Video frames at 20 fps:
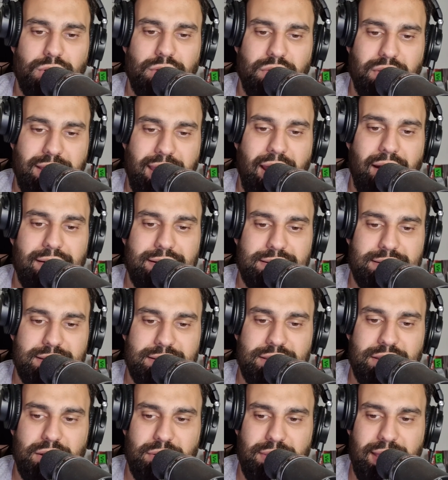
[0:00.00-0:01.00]
of the characters,
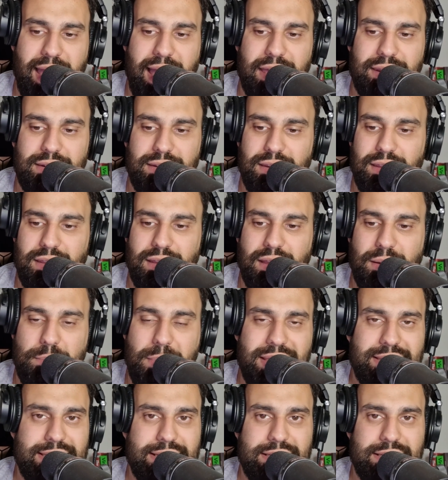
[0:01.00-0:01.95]
they had amazing